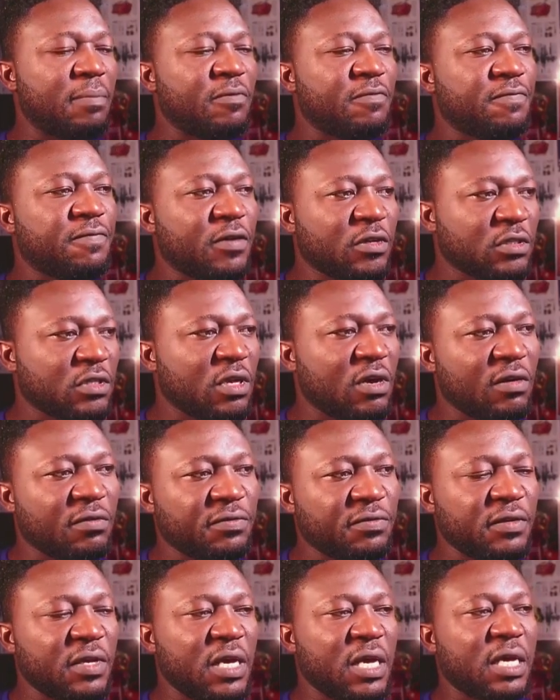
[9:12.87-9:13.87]
first
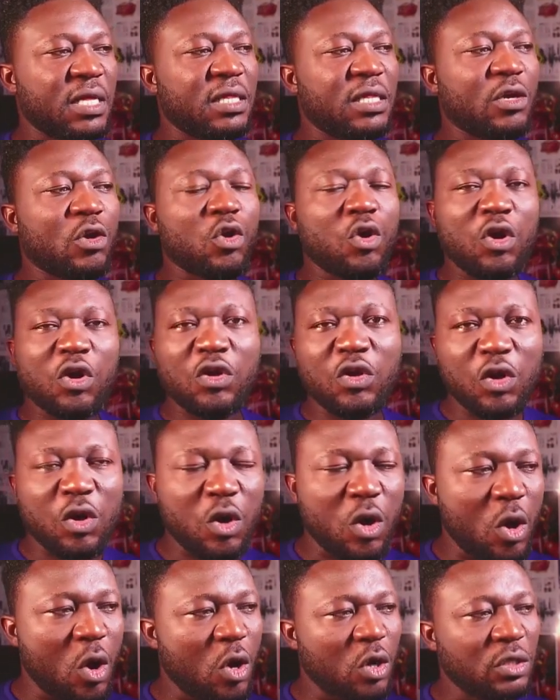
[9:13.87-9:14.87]
off, the color
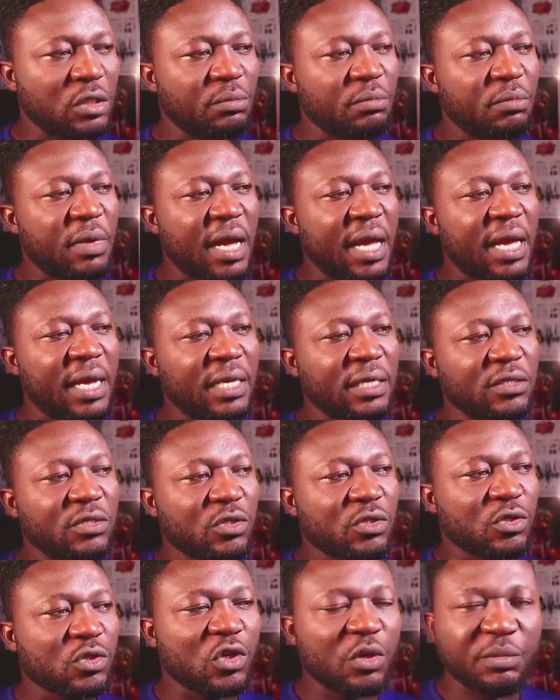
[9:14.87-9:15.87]
on my
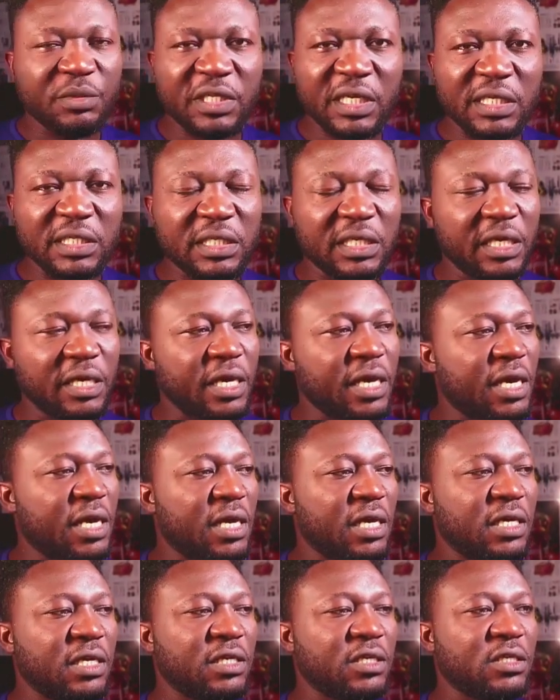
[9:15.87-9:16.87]
subject here
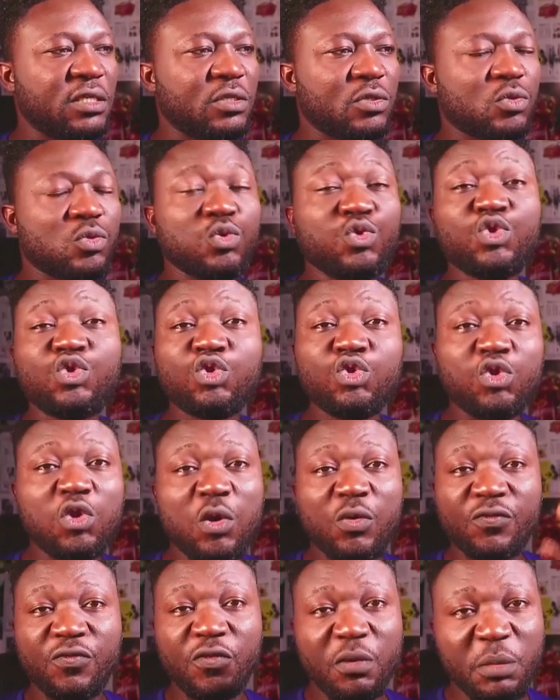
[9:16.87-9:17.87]
is too
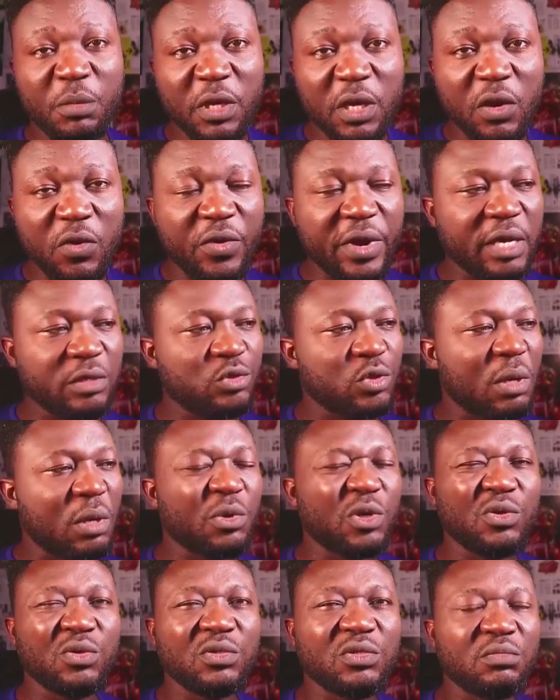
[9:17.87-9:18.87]
strong for me. All right, so I'm
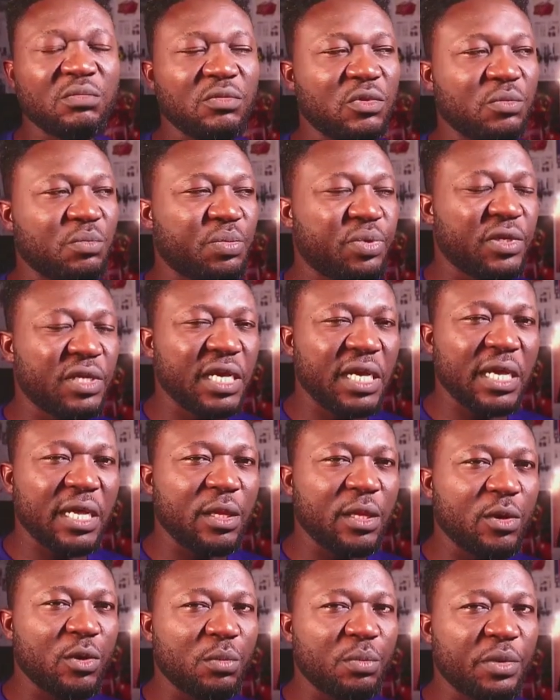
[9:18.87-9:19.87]
gonna play a
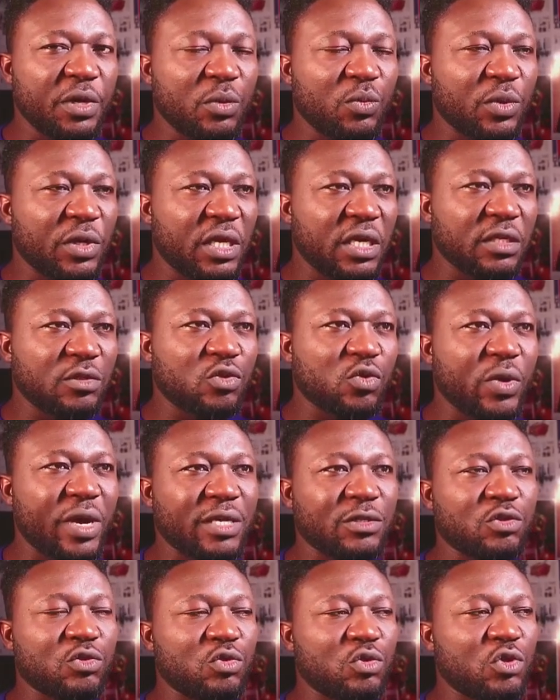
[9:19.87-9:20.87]
little bit with it so
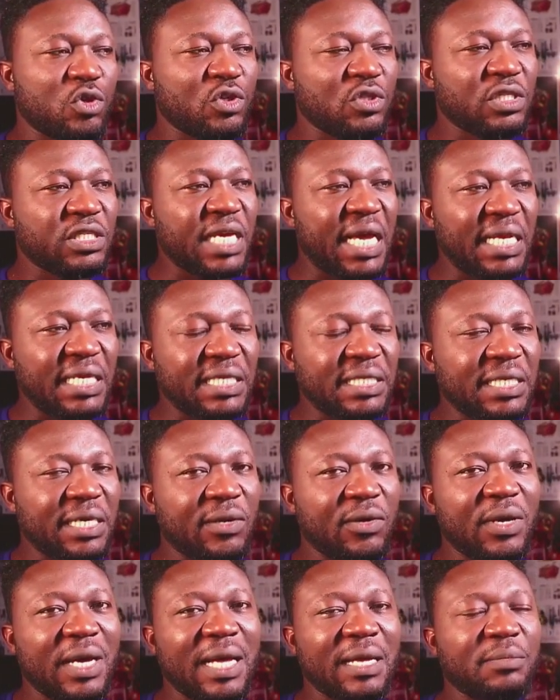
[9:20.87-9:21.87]
as to just dial it
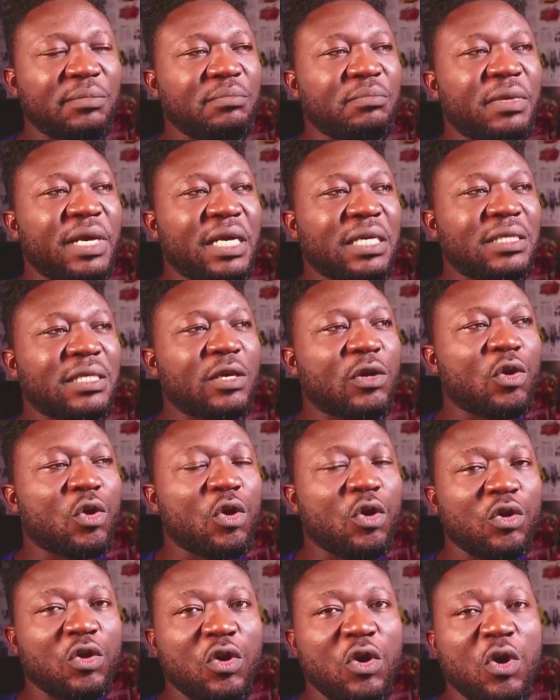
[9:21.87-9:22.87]
down and make the
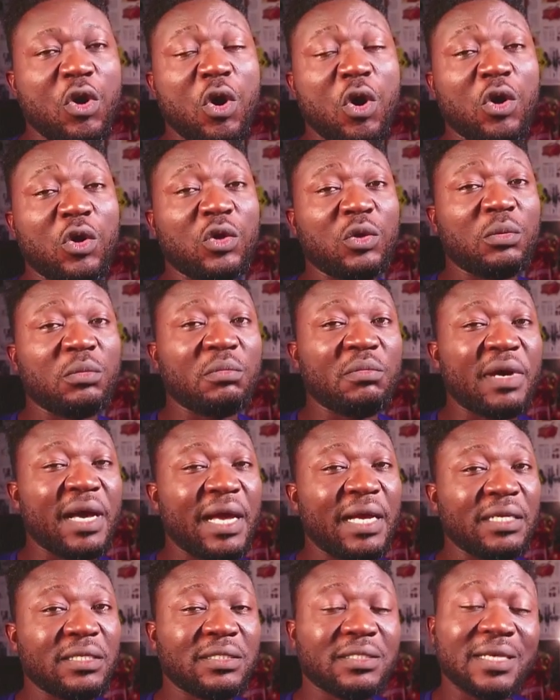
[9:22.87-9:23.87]
color on
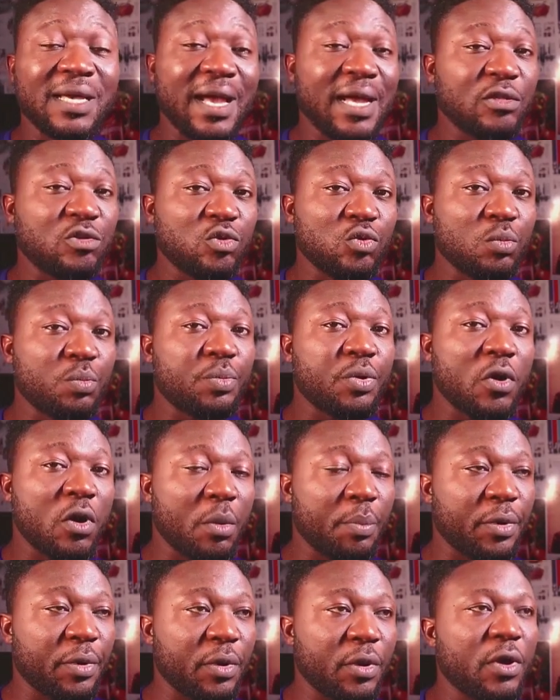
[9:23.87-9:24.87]
my title
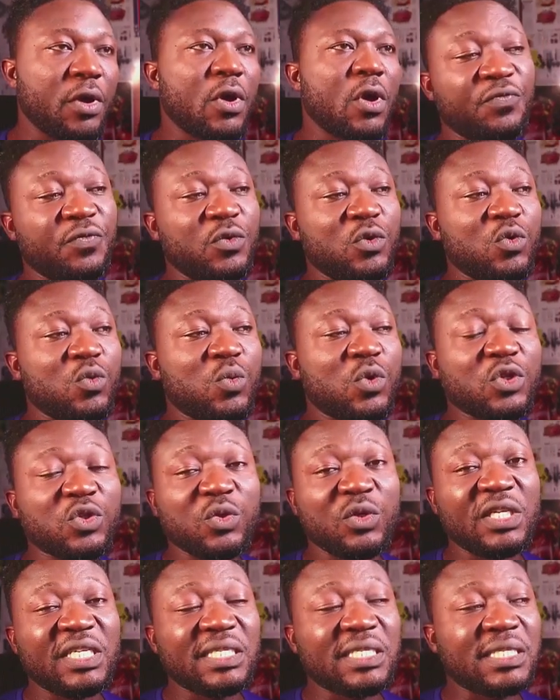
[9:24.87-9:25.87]
pop. If you want
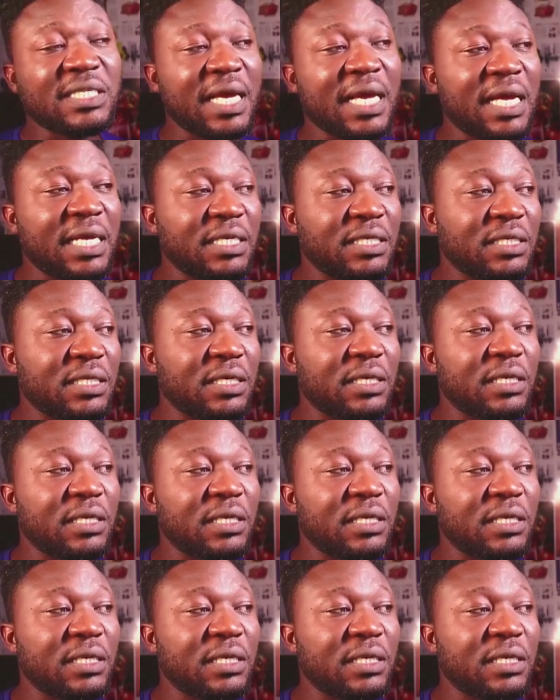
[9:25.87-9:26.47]
to understand